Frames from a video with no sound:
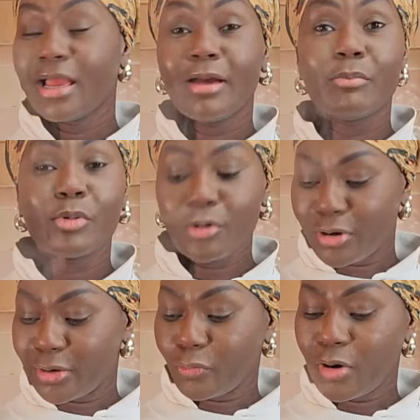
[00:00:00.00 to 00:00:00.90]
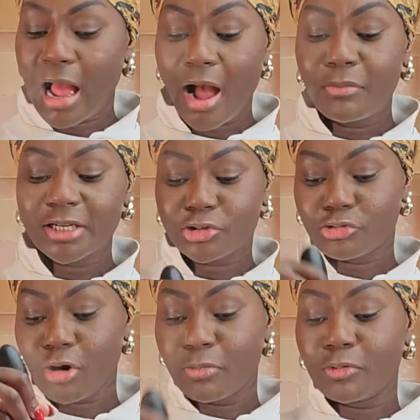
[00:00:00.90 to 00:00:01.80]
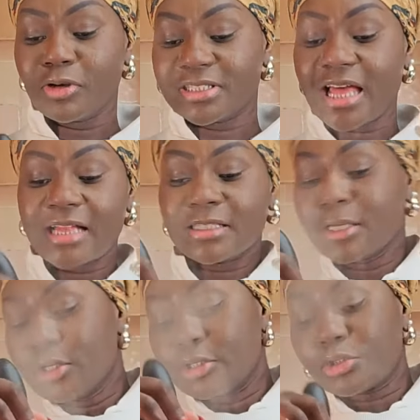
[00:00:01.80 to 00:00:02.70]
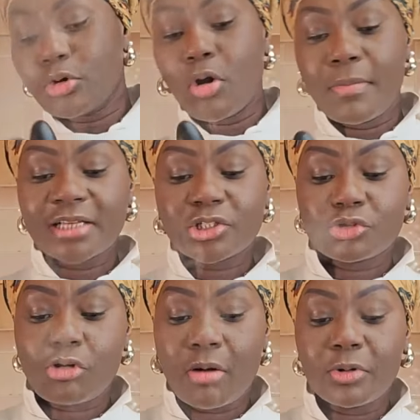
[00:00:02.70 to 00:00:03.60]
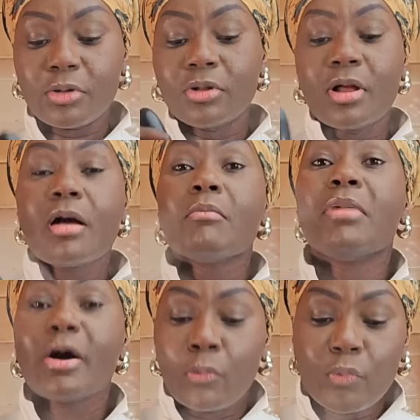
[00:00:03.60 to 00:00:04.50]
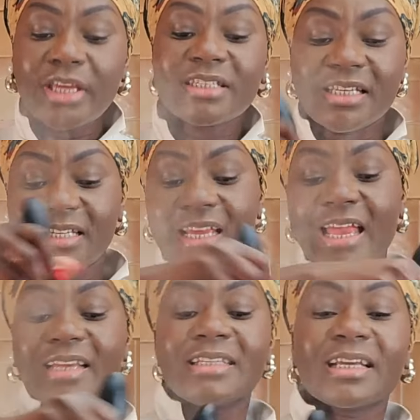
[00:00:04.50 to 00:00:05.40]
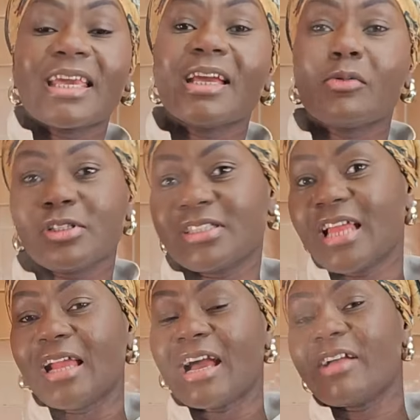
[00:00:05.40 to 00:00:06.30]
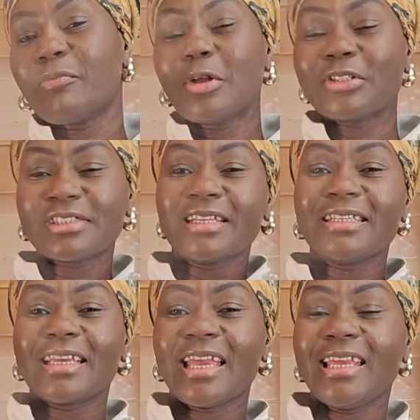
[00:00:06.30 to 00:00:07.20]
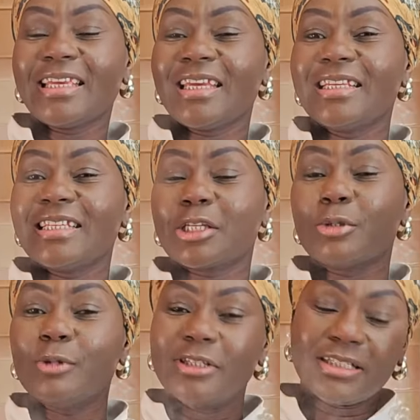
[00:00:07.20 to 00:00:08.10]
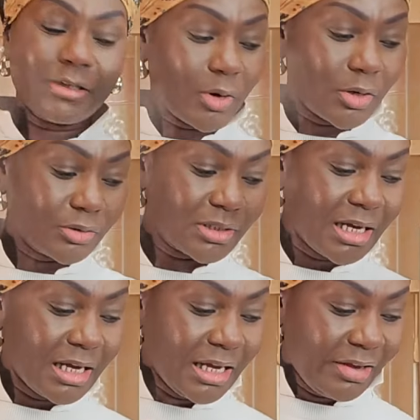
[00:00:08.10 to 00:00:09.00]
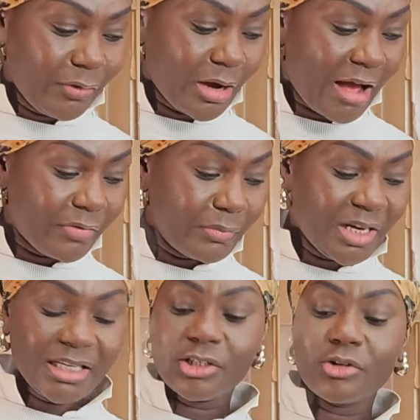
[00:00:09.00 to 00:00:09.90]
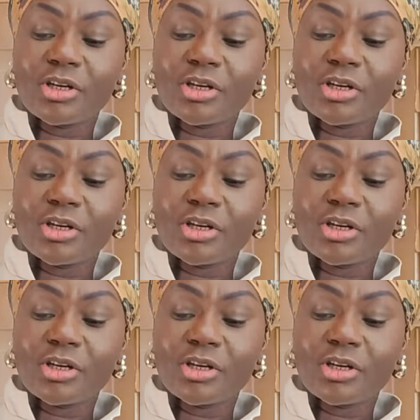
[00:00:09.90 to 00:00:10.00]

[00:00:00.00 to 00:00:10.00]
and boy, how much trouble was that? So much trouble, but we did it and the cake was done. I posted the cake in the community post. If you have a minute, you